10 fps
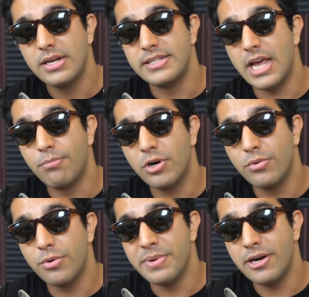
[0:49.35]
Deborah
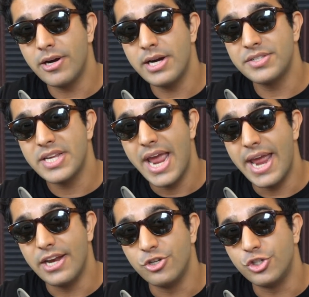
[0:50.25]
Ramirez,
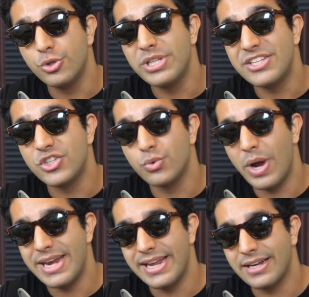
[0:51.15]
and Julie
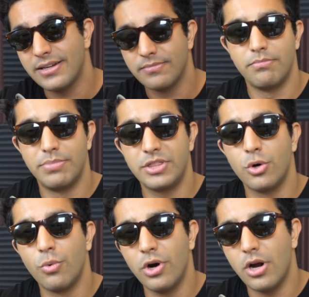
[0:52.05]
Swetnick. But
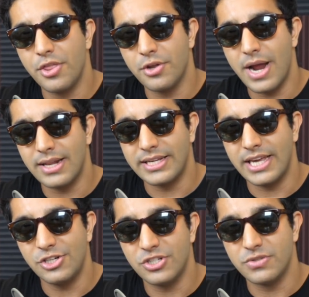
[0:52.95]
there were other
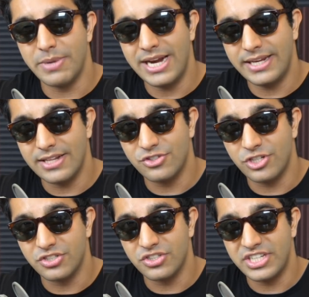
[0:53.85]
allegations made against
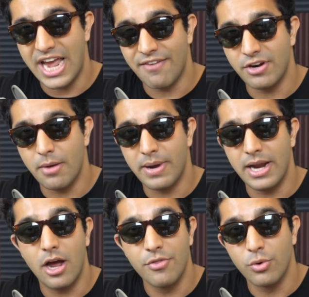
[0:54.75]
Justice Kavanaugh by
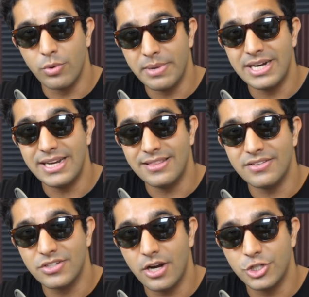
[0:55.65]
other women in
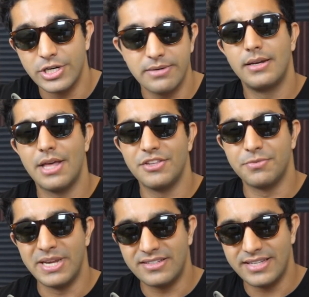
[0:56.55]
this country. Now, this
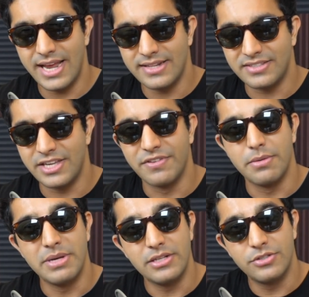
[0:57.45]
makes sense given the
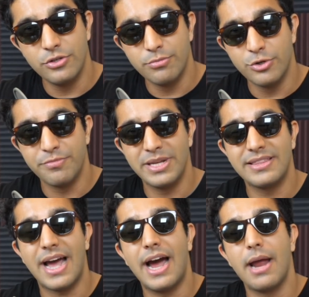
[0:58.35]
Me Too movement,
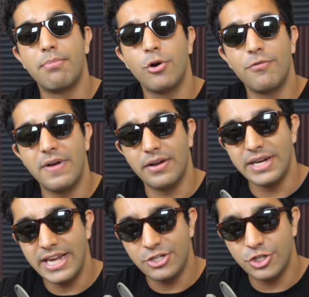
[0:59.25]
the high-profile
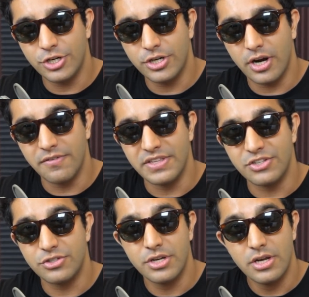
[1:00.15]
nature of
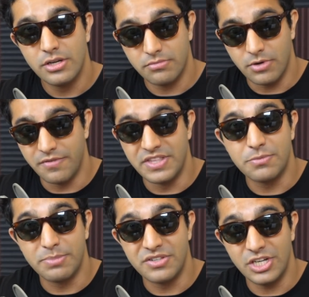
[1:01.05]
this
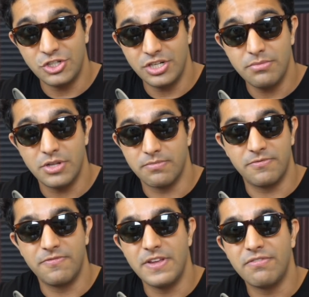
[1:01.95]
position, the
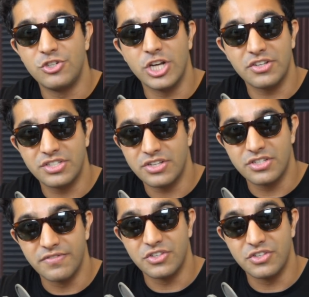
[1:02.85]
fifth justice of